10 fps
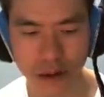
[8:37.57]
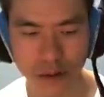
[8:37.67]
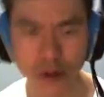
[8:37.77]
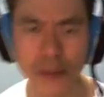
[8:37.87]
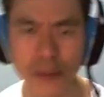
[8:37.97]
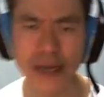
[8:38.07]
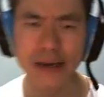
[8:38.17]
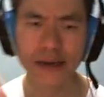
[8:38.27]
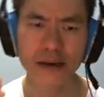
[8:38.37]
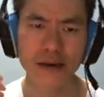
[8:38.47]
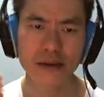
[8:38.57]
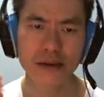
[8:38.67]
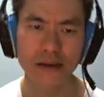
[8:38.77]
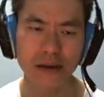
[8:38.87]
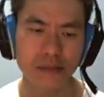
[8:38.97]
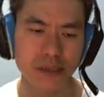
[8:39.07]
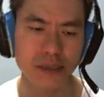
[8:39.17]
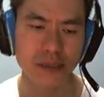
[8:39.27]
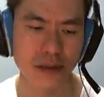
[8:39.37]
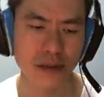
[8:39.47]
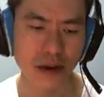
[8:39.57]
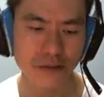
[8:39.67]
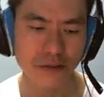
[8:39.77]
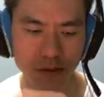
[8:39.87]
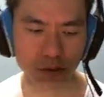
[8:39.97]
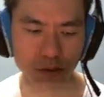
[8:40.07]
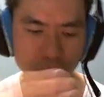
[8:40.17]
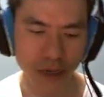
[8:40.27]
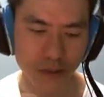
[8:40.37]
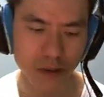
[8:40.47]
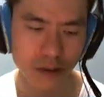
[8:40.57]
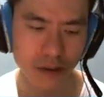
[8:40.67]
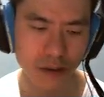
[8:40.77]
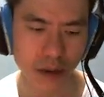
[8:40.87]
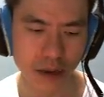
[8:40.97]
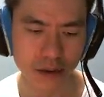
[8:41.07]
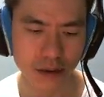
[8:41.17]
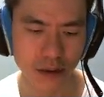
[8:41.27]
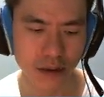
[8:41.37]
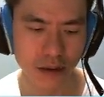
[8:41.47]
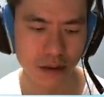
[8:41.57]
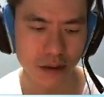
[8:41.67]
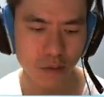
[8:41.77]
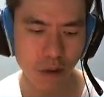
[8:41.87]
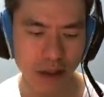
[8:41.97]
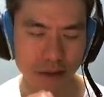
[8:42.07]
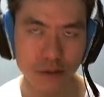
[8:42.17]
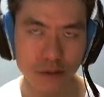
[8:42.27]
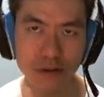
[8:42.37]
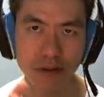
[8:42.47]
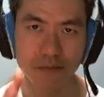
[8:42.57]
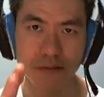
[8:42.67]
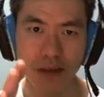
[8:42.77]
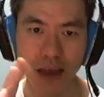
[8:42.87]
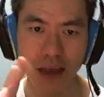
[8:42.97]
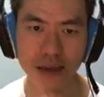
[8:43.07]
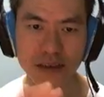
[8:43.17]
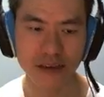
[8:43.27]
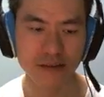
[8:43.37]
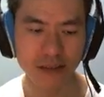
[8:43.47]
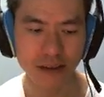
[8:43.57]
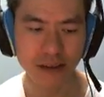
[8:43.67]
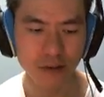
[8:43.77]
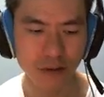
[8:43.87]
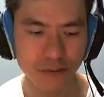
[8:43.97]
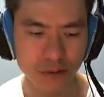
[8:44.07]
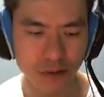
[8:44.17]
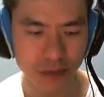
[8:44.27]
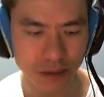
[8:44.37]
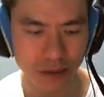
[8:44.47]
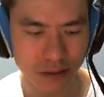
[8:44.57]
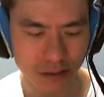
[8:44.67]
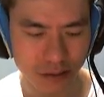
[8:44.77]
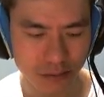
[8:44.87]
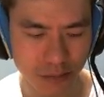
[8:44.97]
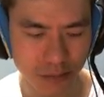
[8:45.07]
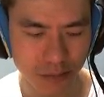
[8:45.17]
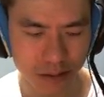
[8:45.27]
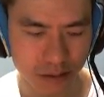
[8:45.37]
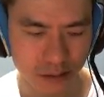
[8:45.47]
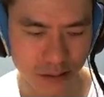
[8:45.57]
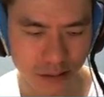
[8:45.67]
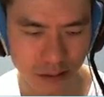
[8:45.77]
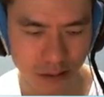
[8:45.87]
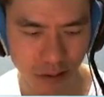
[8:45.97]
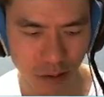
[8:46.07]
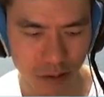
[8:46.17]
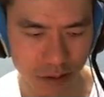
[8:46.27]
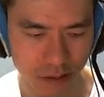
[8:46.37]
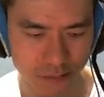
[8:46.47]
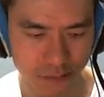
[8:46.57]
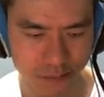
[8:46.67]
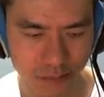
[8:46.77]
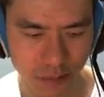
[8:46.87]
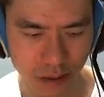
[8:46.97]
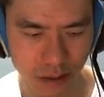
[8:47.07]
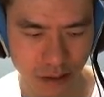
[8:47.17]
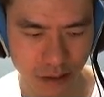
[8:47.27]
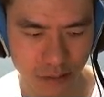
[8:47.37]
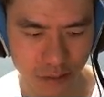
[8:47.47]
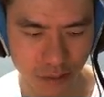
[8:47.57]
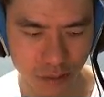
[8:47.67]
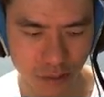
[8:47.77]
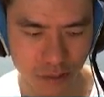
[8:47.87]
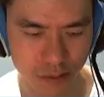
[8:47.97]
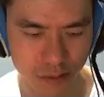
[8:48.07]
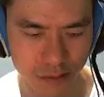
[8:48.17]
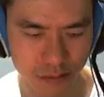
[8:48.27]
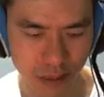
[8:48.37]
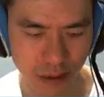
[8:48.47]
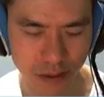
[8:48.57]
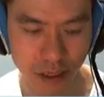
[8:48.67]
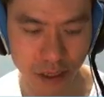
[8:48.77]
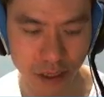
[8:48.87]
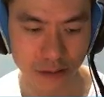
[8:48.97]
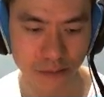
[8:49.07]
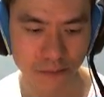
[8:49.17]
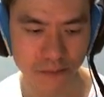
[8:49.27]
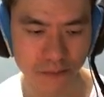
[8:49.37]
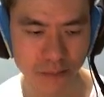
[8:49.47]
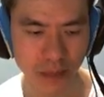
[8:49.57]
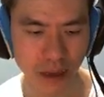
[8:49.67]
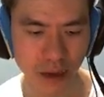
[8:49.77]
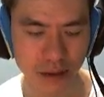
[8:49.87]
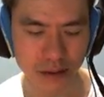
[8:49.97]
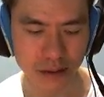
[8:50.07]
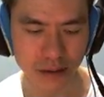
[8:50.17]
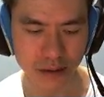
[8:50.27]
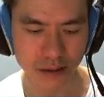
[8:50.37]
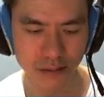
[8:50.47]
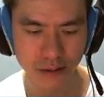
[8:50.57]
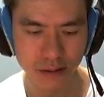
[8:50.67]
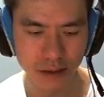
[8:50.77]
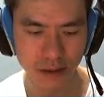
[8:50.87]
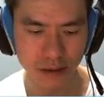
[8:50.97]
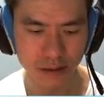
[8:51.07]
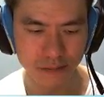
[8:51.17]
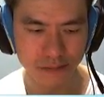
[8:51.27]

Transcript: You want to play teams that are fun to play with, and while I don't have any skills, like Hong Fudo just makes all the runes enchanted, and the